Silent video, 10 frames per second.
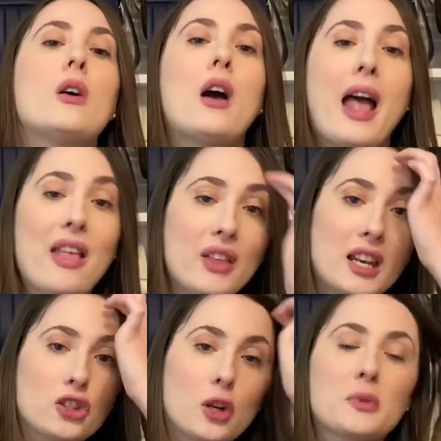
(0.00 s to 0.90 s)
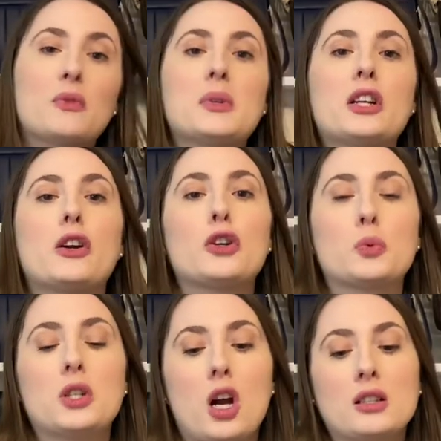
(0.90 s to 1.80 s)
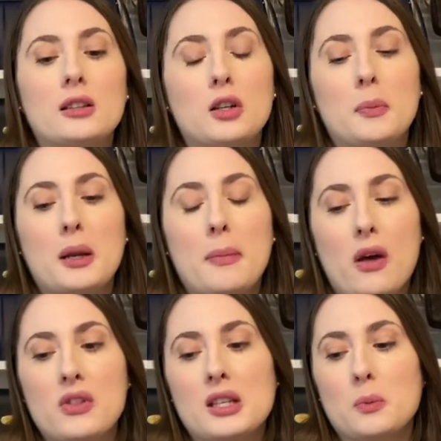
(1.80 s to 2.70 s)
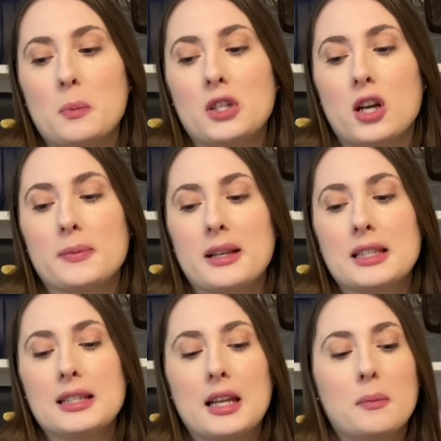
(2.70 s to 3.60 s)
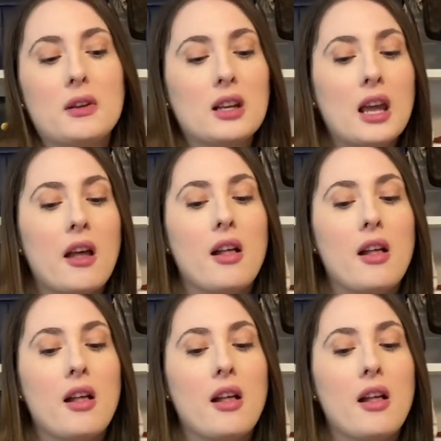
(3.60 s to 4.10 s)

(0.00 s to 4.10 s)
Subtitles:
And then in terms of materials, we talked a little bit about this when we talked about sustainability.